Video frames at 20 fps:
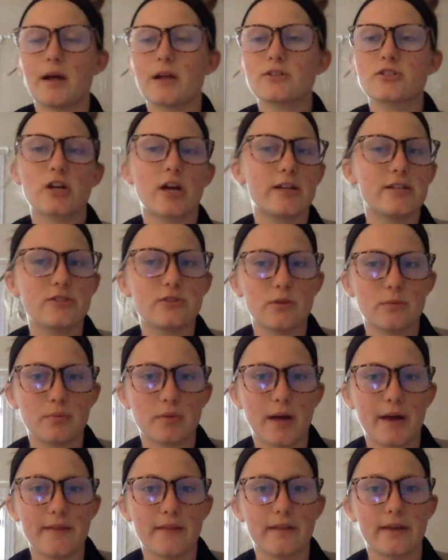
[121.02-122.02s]
trying to
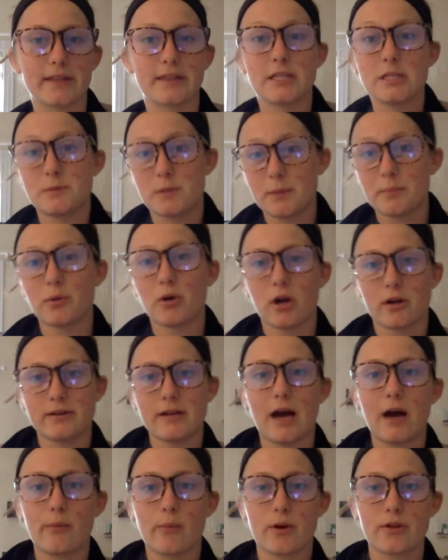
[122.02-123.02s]
imply that like these people are
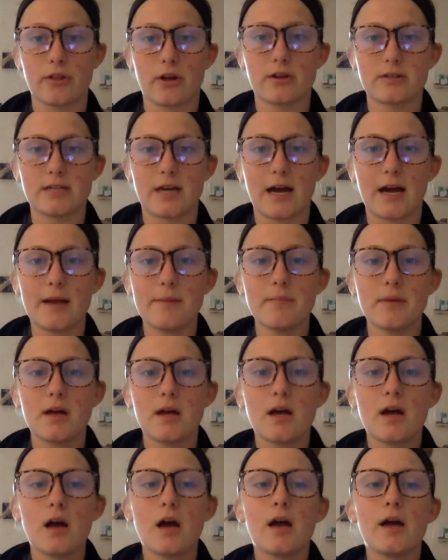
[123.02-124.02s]
not worth our time,
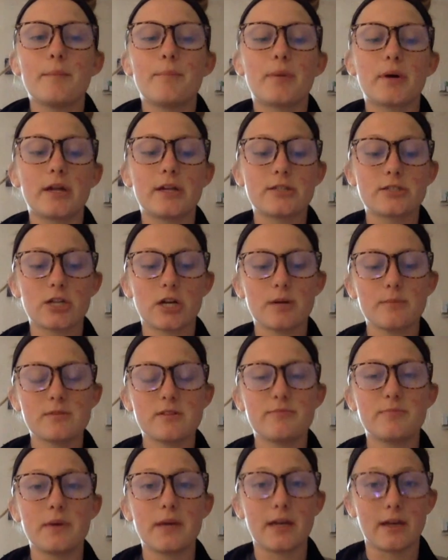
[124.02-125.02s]
but in terms
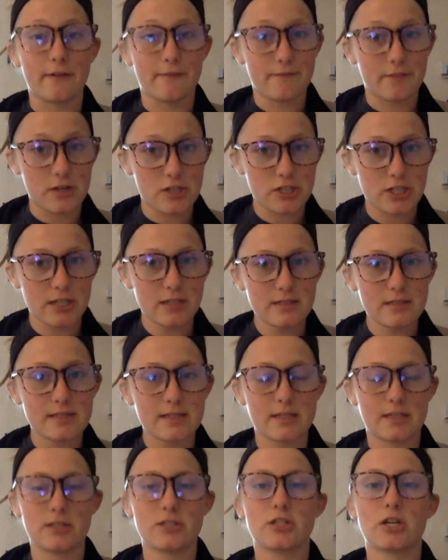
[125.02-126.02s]
of being efficient
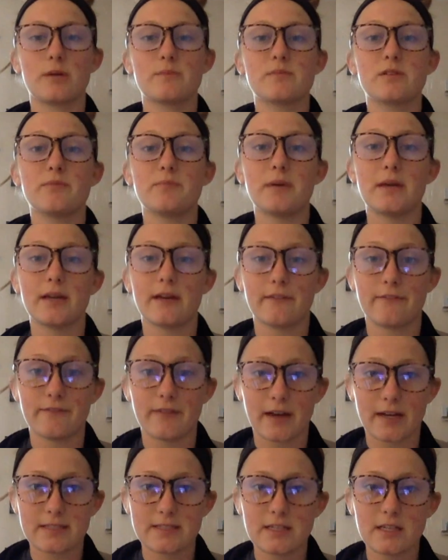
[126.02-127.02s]
and in terms of being
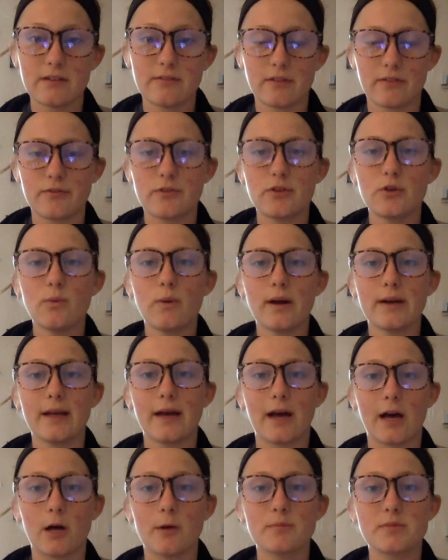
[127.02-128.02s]
effective, if you want to
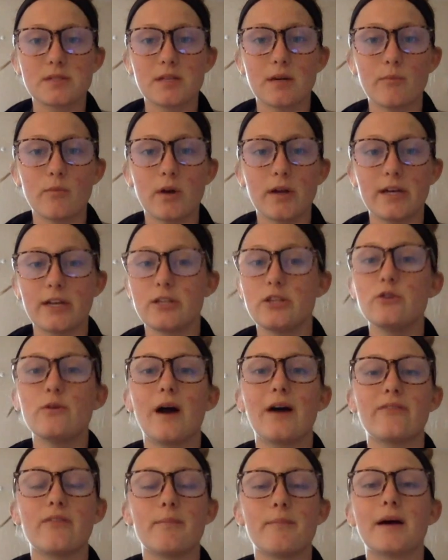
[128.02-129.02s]
help someone and you
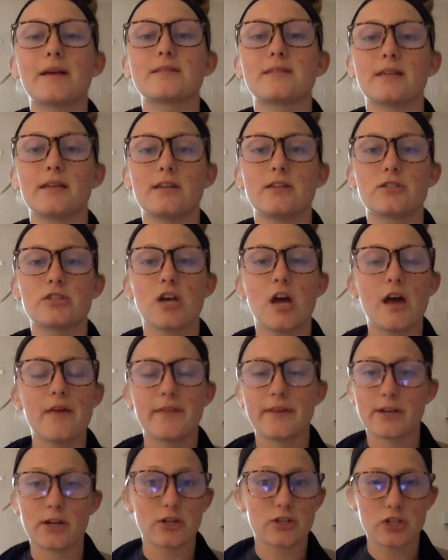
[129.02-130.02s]
have a message
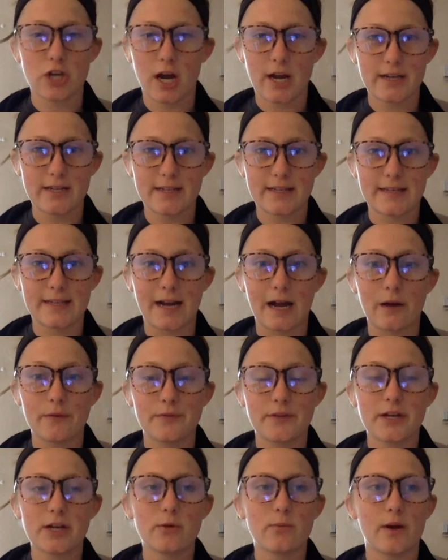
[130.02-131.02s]
that you're trying to get out
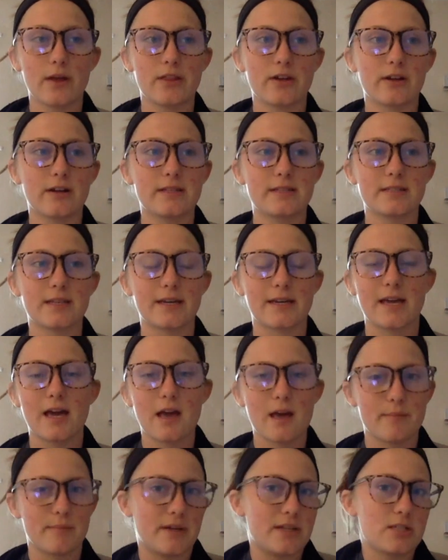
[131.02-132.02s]
there, whether it's like
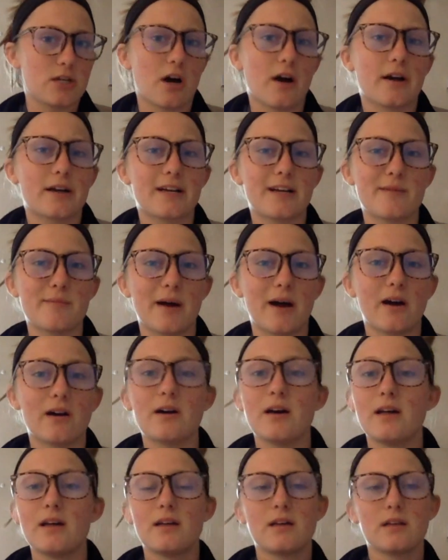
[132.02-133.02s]
me talking about
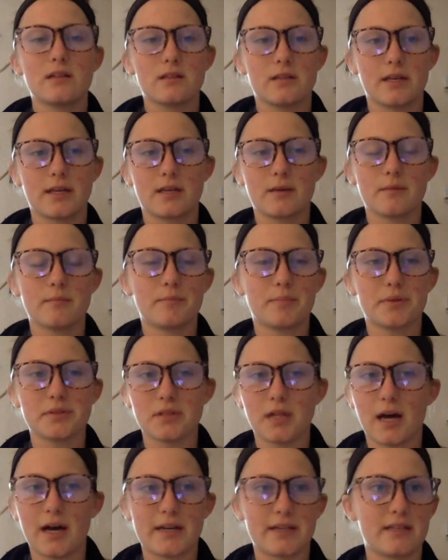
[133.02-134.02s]
like
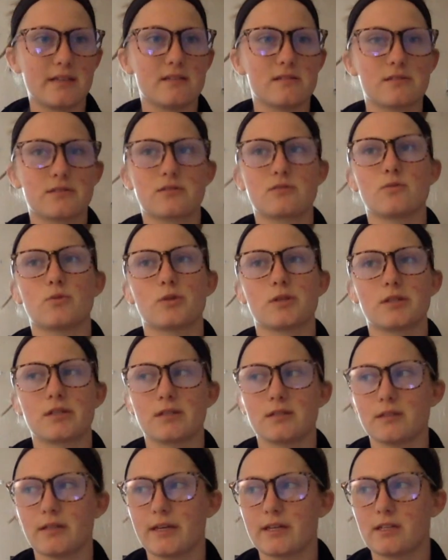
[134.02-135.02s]
Pilates
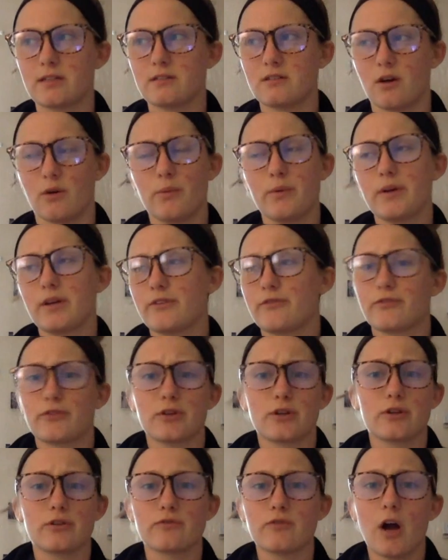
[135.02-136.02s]
or like going
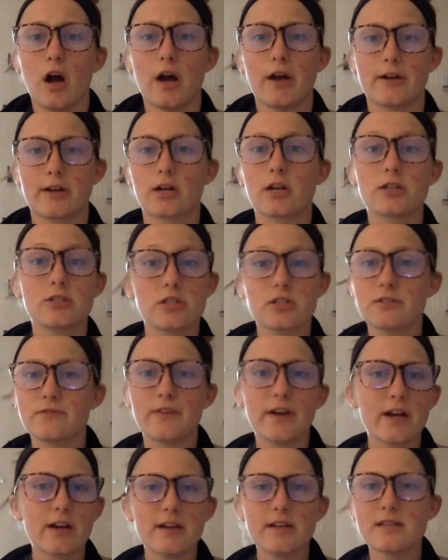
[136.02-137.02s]
for a run or just
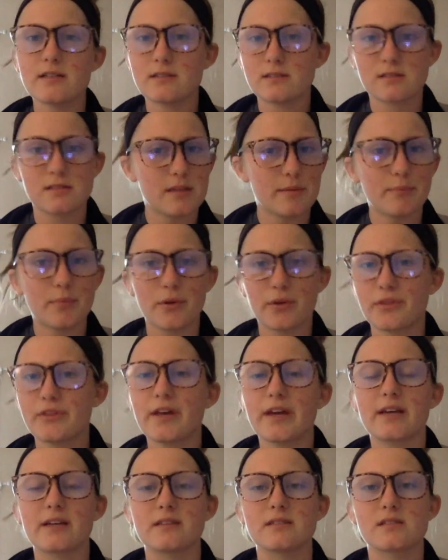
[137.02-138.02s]
very simple
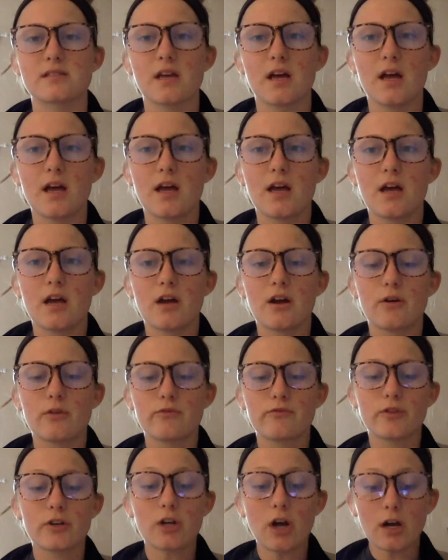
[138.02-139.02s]
things,
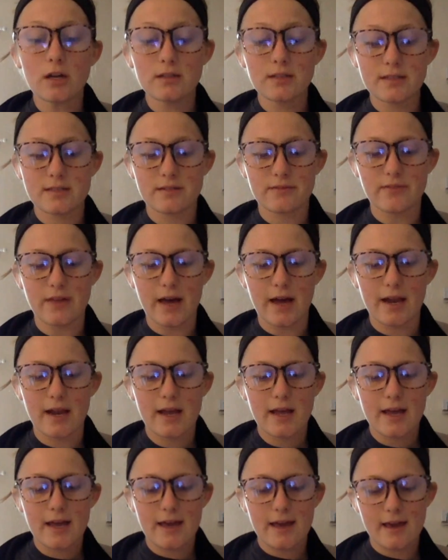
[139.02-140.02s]
regardless of that,
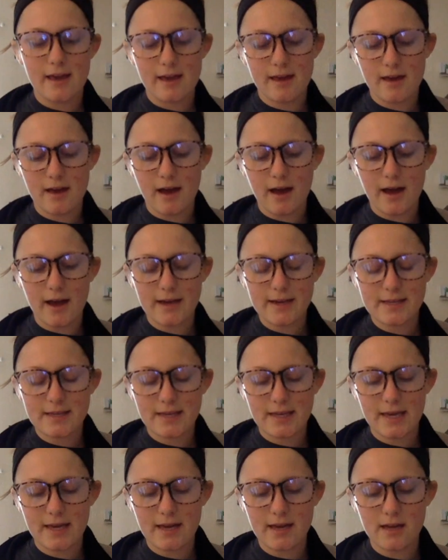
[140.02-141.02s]
I
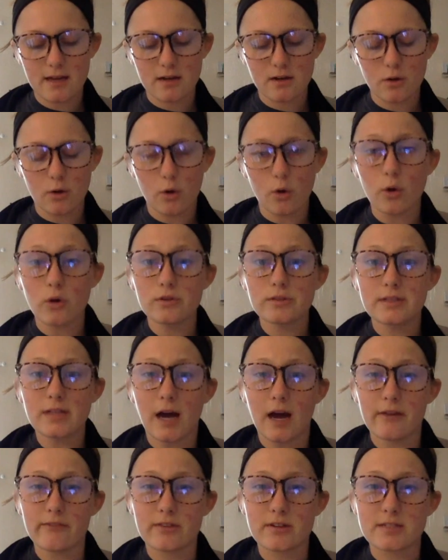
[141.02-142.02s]
can't hold
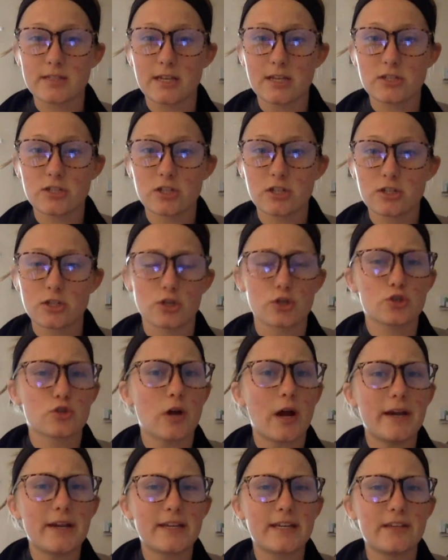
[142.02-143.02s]
conversations or
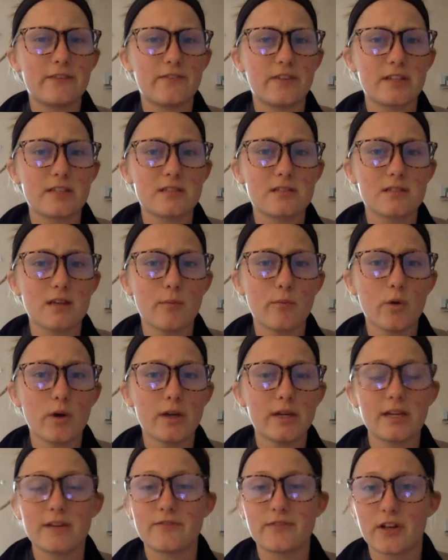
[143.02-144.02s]
try to convince
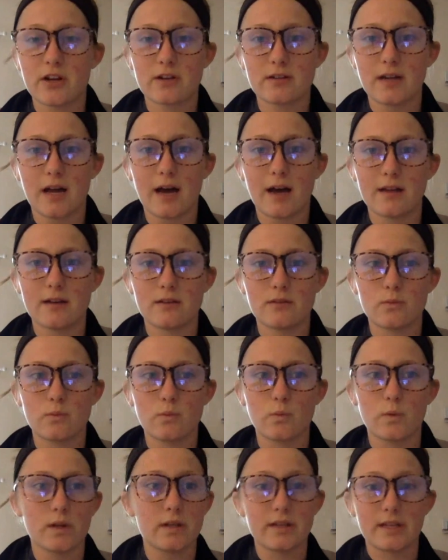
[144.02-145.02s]
someone if they're not
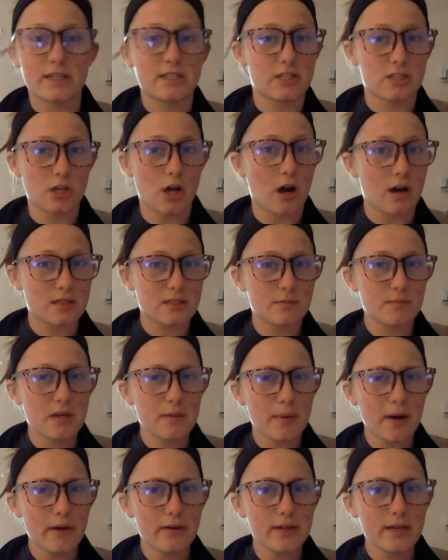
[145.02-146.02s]
willing to talk to me
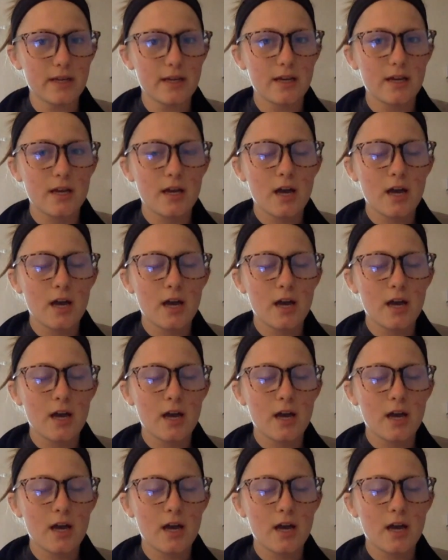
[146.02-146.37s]
about it.